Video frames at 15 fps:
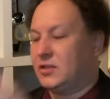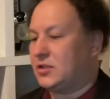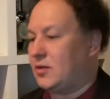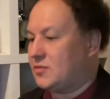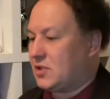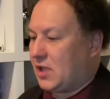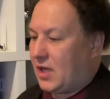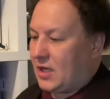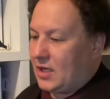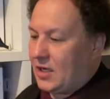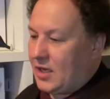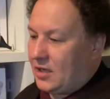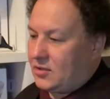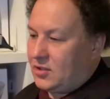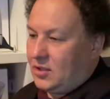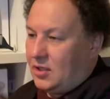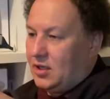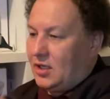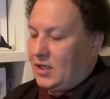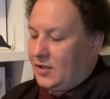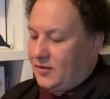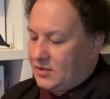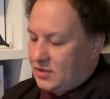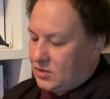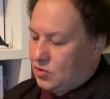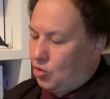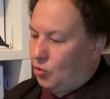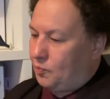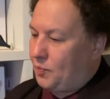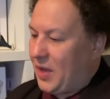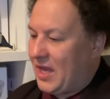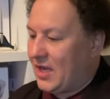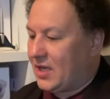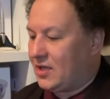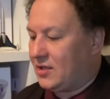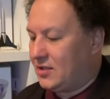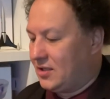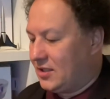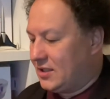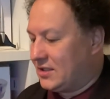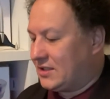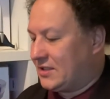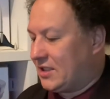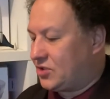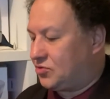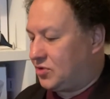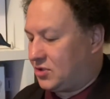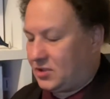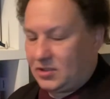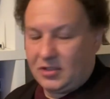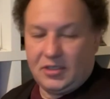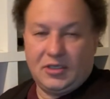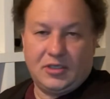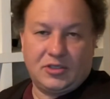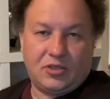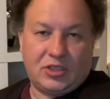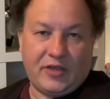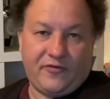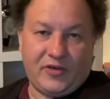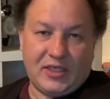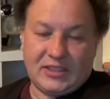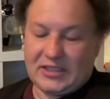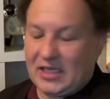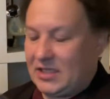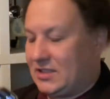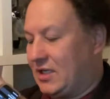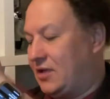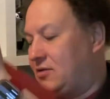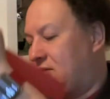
sliding it out, and this is called Pink Citrus. So it definitely stands out.